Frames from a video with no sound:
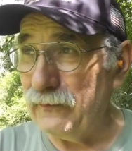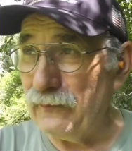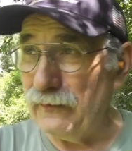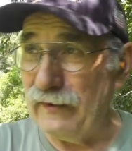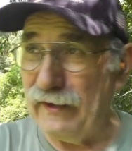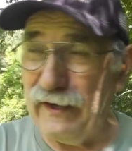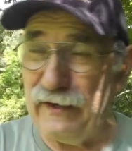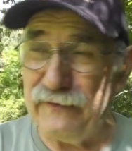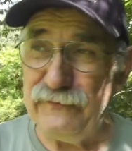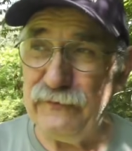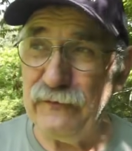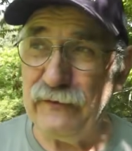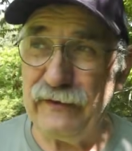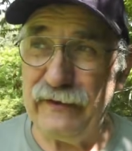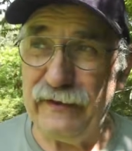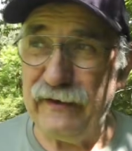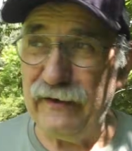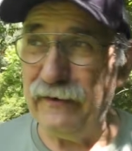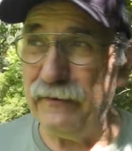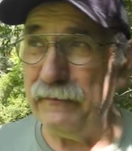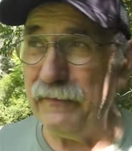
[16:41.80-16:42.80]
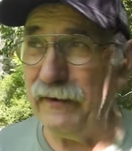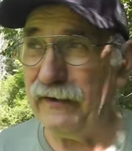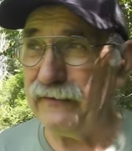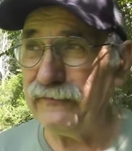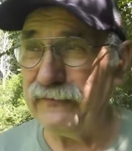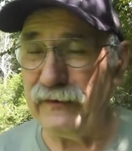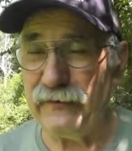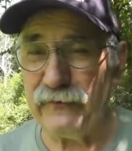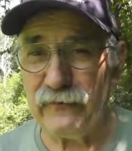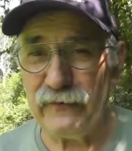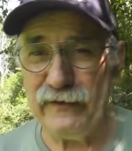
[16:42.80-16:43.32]
Well, as you can hear, my
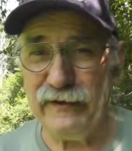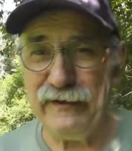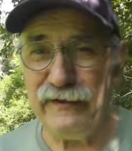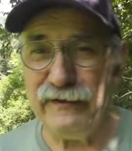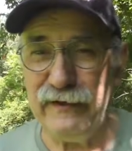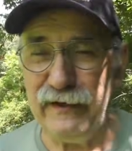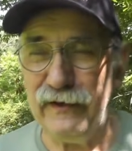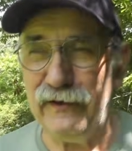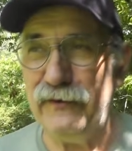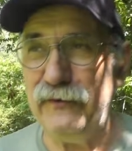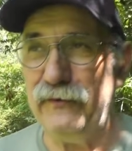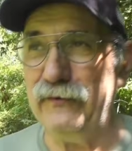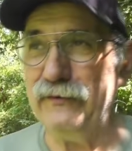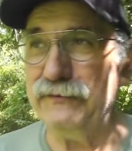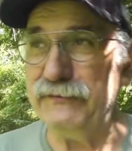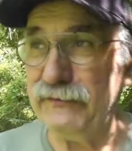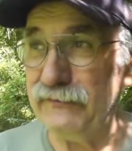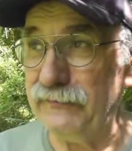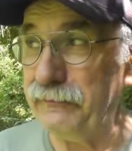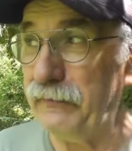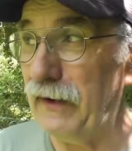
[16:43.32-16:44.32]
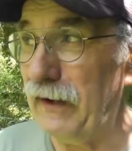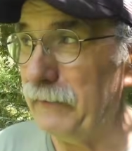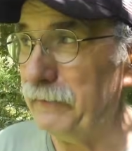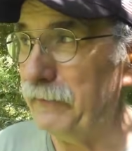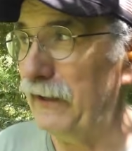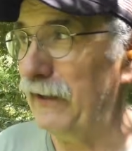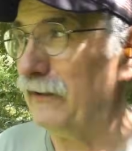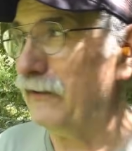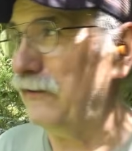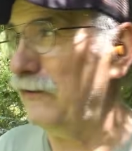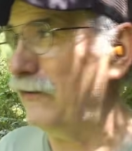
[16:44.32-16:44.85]
central heat and air unit just popped
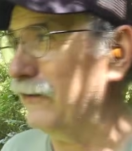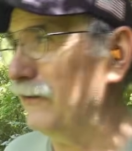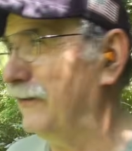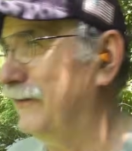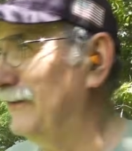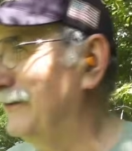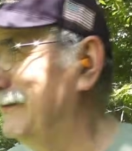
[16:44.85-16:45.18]
back on,